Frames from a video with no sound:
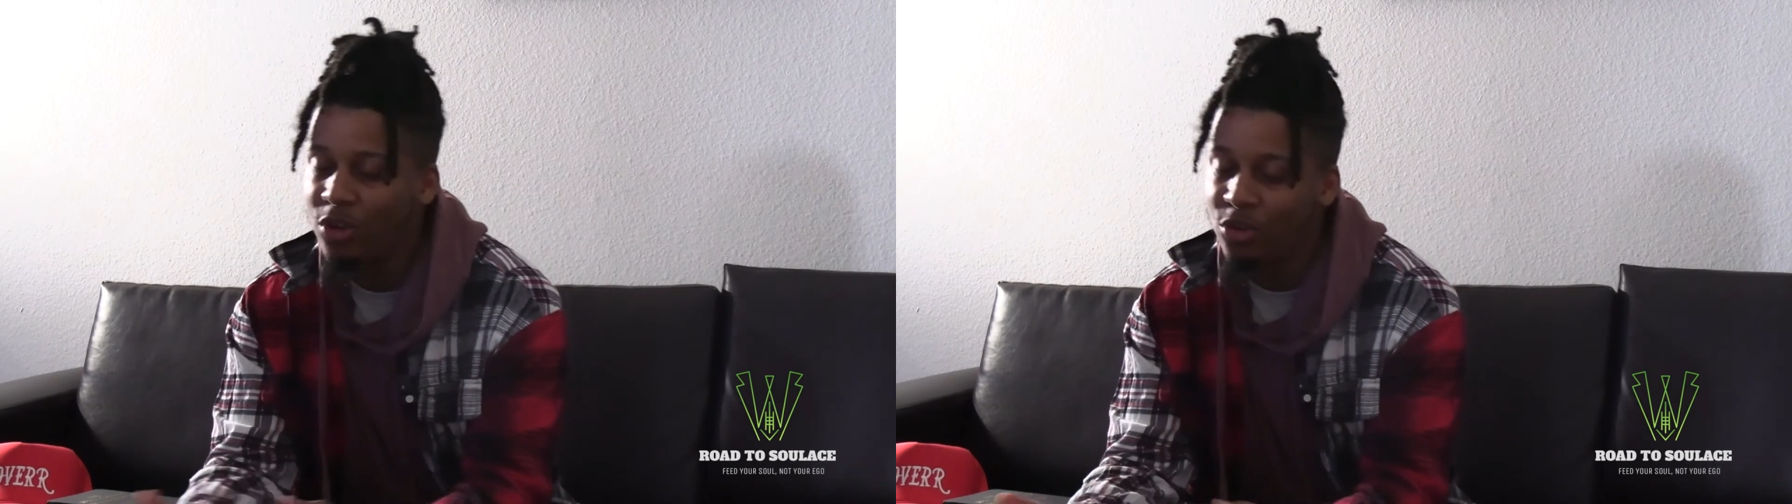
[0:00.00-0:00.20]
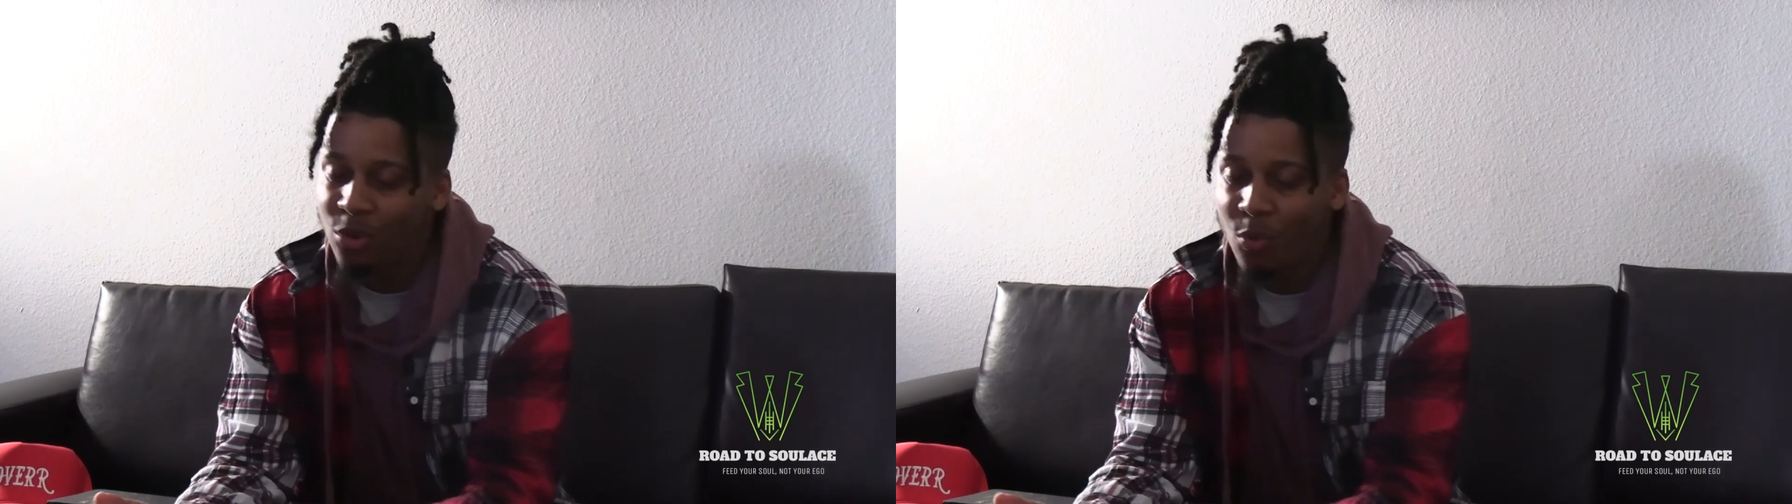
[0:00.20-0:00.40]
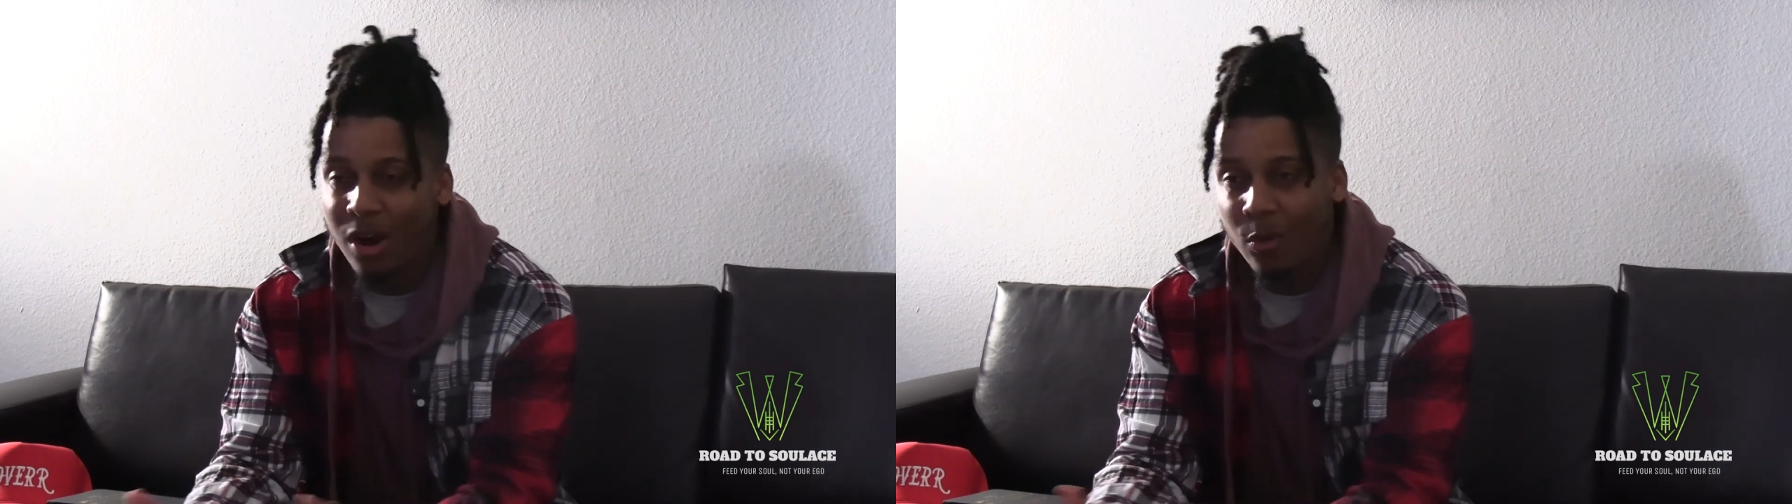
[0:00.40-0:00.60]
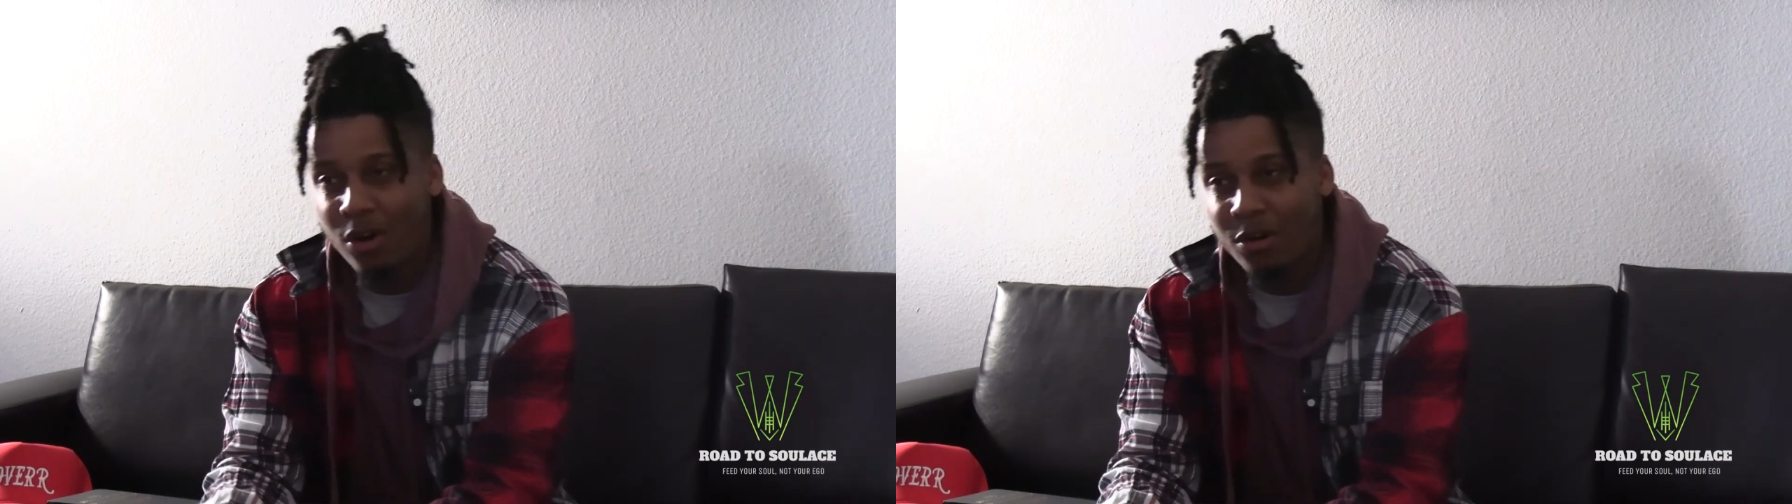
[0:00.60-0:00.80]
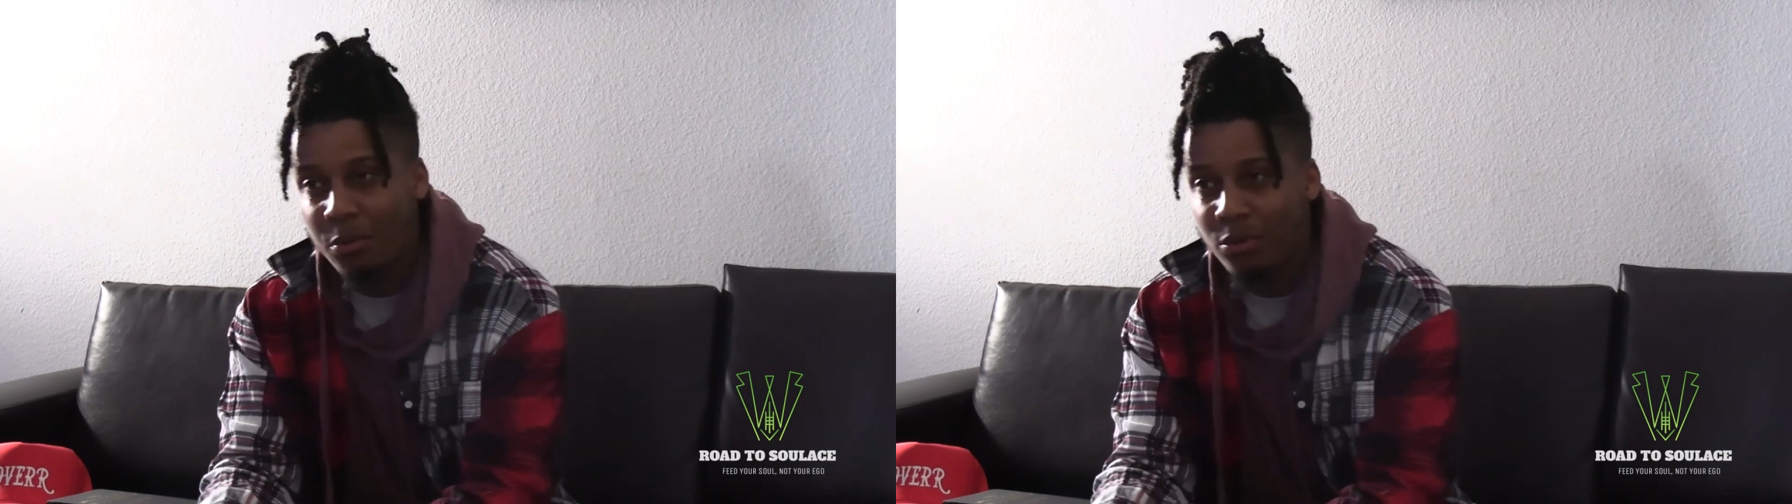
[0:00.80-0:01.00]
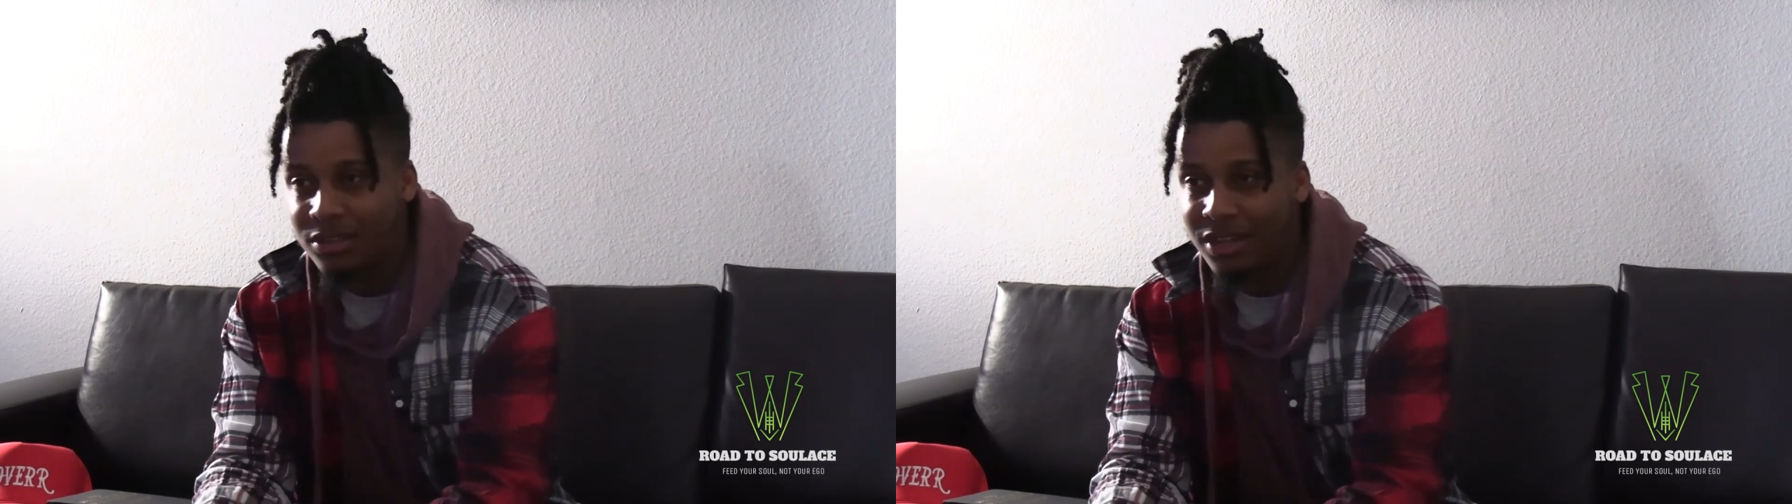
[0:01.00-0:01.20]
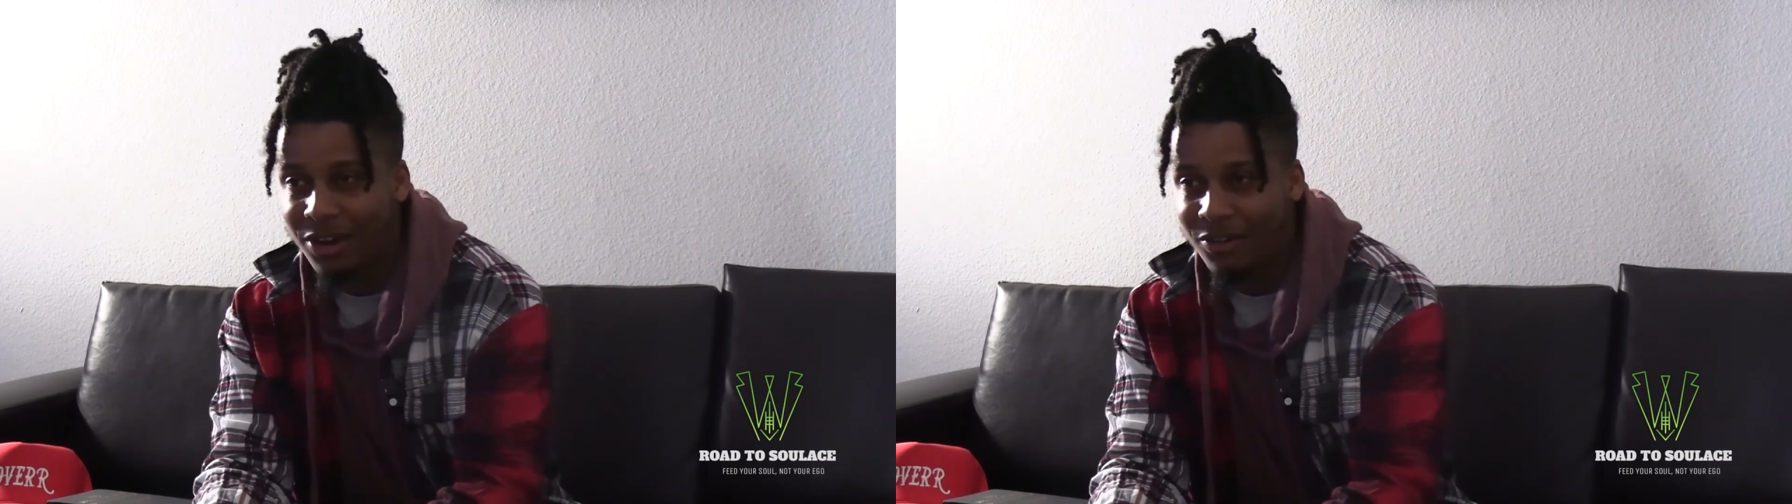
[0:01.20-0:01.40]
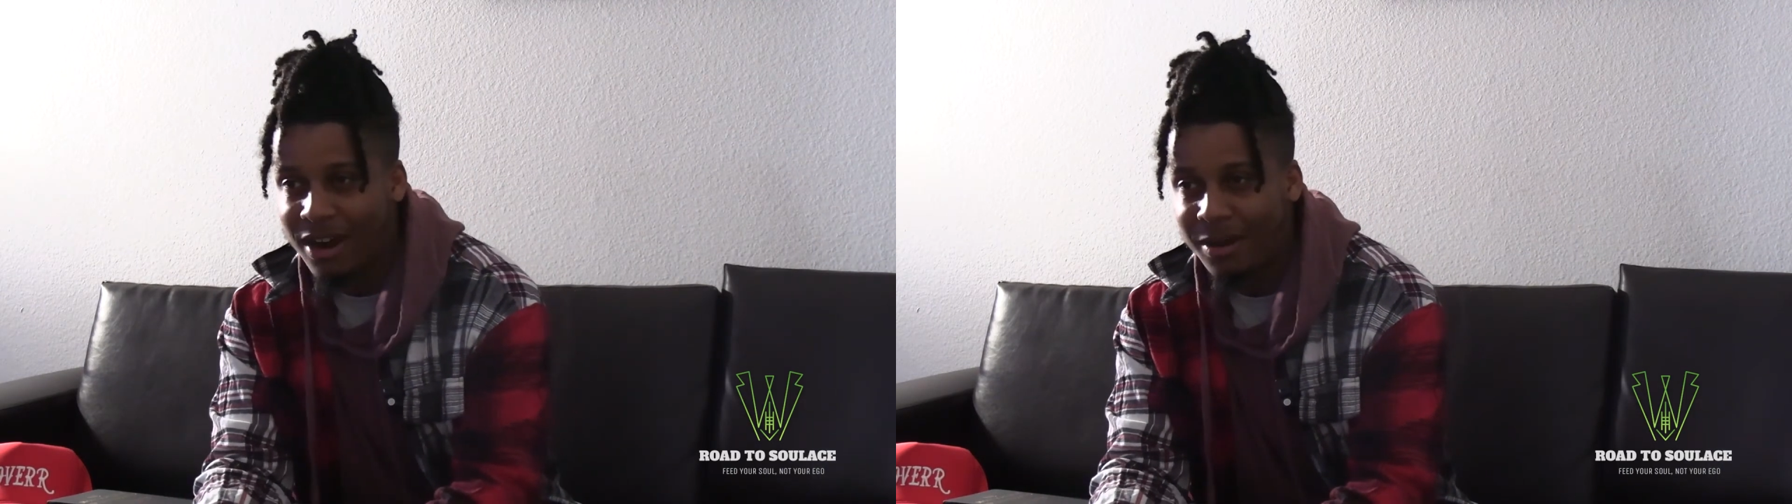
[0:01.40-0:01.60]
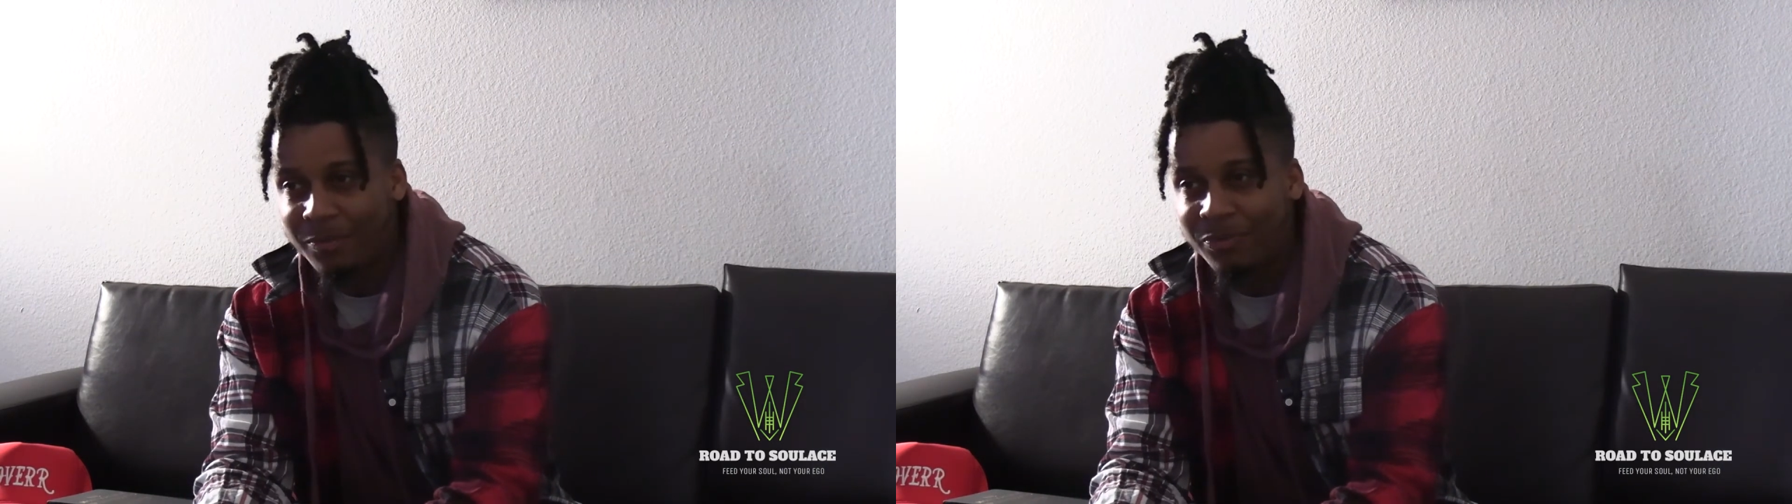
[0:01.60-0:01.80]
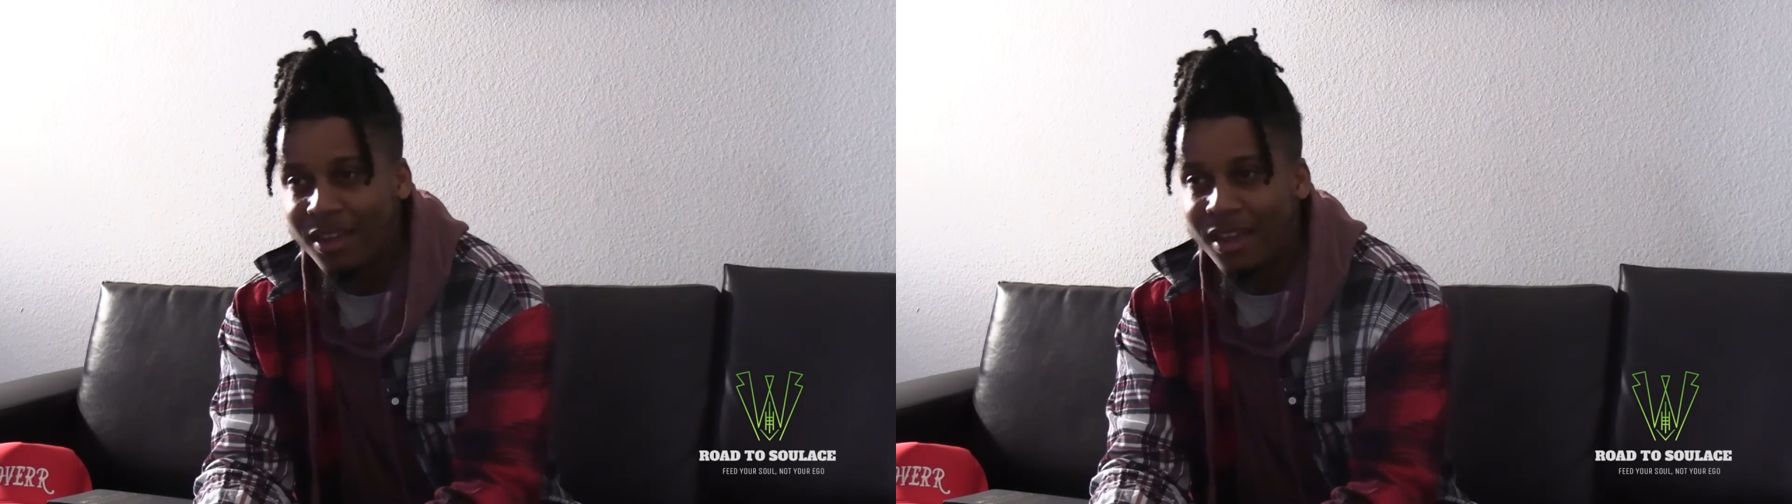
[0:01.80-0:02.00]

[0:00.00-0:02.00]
we used to wear work boots there, right?